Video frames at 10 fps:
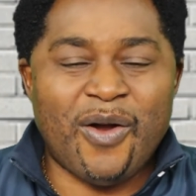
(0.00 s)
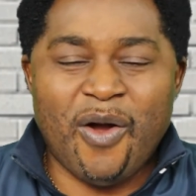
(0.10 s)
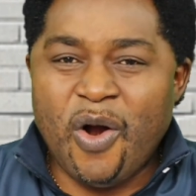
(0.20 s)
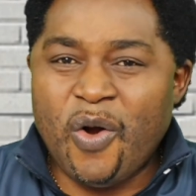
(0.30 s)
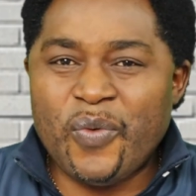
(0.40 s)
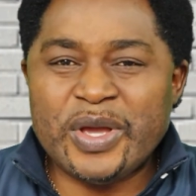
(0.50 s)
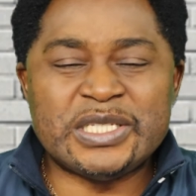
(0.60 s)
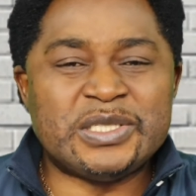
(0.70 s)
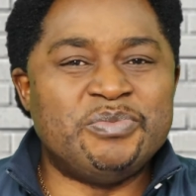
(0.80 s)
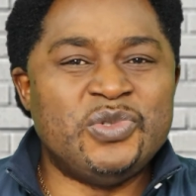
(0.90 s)

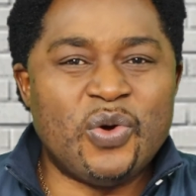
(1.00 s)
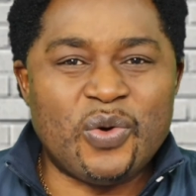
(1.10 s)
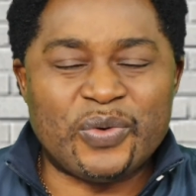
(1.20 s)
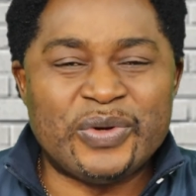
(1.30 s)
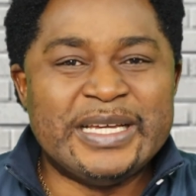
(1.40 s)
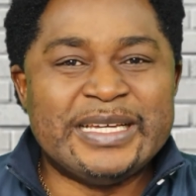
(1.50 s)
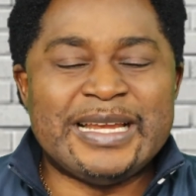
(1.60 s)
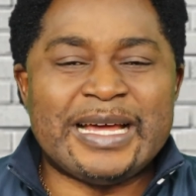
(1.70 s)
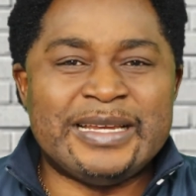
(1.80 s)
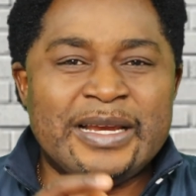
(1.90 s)
Always know
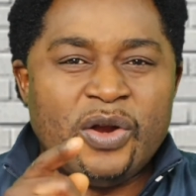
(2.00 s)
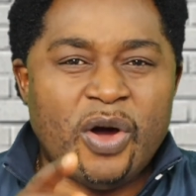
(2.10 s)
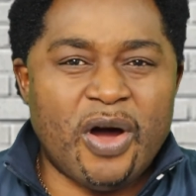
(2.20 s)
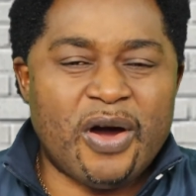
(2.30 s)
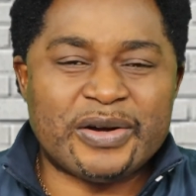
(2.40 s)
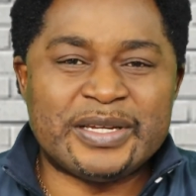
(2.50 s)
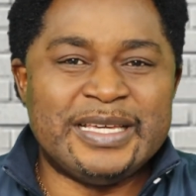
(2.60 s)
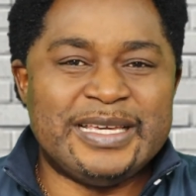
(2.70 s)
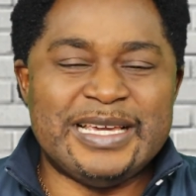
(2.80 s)
that the Lord